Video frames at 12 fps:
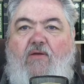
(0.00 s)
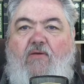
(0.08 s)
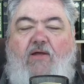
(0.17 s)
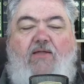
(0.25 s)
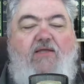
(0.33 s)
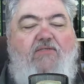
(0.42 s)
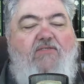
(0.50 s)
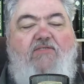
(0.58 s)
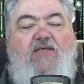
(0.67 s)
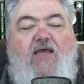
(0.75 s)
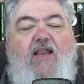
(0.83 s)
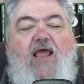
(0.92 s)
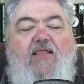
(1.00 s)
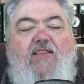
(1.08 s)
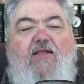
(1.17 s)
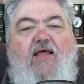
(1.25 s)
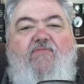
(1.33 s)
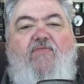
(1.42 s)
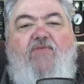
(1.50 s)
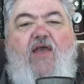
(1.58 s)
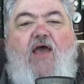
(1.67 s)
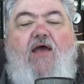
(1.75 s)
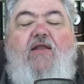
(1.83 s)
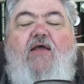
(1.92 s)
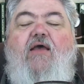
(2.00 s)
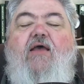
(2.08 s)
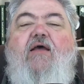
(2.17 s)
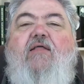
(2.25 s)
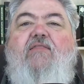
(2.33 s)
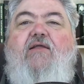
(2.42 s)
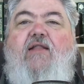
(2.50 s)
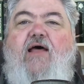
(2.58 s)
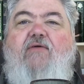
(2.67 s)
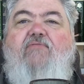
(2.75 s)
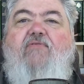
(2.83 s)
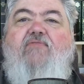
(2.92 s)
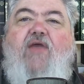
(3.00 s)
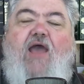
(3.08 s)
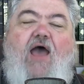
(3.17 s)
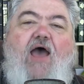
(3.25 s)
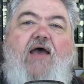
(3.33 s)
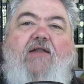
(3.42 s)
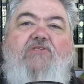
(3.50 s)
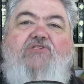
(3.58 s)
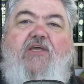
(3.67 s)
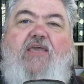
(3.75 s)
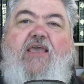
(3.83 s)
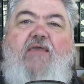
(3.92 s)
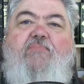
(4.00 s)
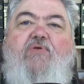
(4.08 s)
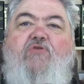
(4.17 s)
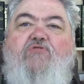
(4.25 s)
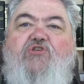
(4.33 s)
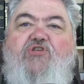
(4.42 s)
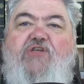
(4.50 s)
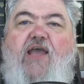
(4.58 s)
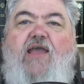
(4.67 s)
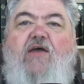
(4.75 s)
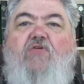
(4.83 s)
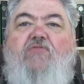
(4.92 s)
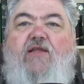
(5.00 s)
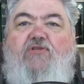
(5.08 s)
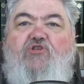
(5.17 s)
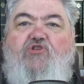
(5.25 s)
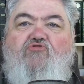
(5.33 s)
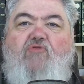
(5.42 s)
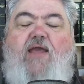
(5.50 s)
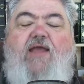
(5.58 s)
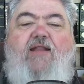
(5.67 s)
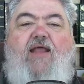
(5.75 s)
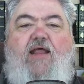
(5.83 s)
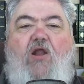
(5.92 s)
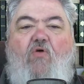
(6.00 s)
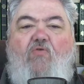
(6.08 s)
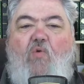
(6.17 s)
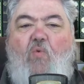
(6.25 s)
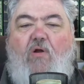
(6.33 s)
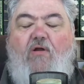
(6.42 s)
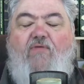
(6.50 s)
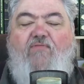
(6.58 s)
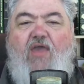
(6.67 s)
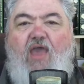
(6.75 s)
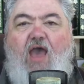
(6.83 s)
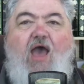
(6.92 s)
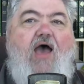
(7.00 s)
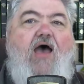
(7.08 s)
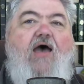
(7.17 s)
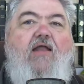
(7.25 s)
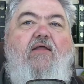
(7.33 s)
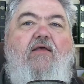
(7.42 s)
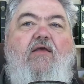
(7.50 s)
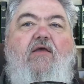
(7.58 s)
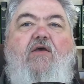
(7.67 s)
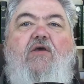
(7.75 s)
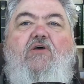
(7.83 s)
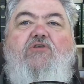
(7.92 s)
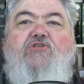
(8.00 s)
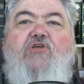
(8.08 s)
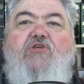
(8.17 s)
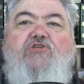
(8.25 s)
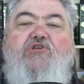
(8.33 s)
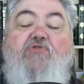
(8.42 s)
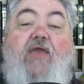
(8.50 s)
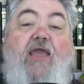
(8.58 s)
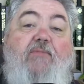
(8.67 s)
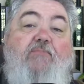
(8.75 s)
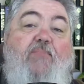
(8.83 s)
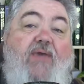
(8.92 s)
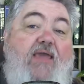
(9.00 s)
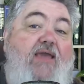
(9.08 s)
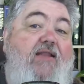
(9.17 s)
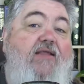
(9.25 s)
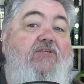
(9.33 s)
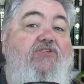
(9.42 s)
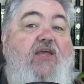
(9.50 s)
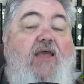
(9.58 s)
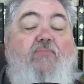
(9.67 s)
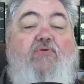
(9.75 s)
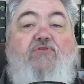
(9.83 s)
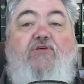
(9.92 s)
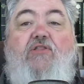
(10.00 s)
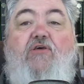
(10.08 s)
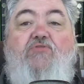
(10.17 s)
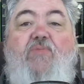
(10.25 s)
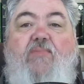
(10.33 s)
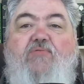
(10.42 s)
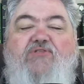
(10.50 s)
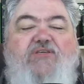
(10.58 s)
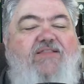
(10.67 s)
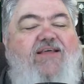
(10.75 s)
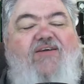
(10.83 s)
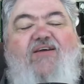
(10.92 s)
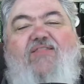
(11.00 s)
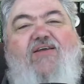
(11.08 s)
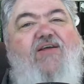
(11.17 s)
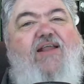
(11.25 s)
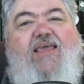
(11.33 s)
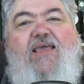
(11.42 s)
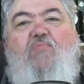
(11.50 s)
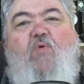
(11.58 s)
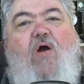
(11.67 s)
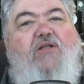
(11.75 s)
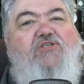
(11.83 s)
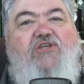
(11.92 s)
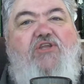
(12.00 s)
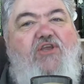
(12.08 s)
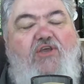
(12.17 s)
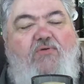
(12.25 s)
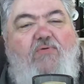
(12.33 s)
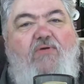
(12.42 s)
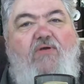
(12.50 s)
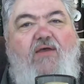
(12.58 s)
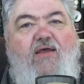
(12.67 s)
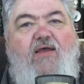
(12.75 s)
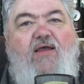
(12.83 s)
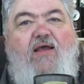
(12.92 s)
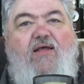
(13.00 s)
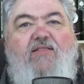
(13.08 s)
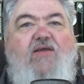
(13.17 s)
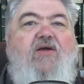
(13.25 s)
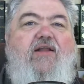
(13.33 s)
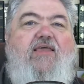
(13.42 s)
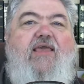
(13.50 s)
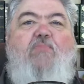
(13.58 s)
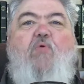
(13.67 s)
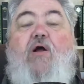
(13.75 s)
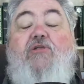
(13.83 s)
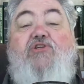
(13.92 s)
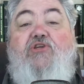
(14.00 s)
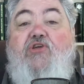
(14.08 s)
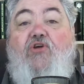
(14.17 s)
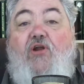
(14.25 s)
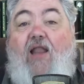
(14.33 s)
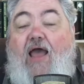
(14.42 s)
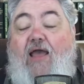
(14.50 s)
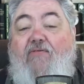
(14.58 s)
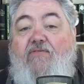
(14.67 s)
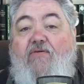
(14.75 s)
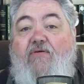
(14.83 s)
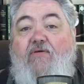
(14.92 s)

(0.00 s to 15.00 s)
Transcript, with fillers: Well, that doesn't sound like the love of God. The love of God is to keep you sound and straight and on the Word of God so that you can be an example to those people. See, they're going to keep watching you. They're going to keep watching your life.